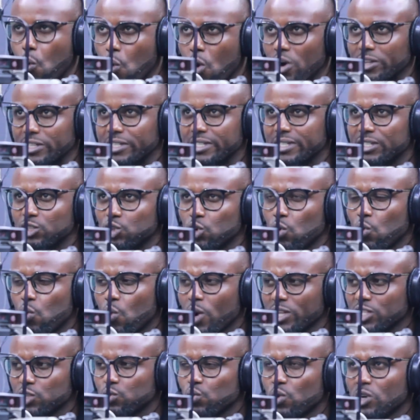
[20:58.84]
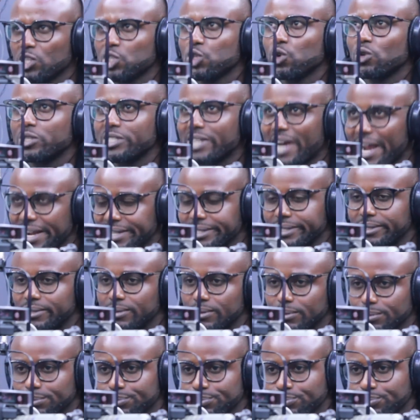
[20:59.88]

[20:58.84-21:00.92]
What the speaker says: what? So what's your title?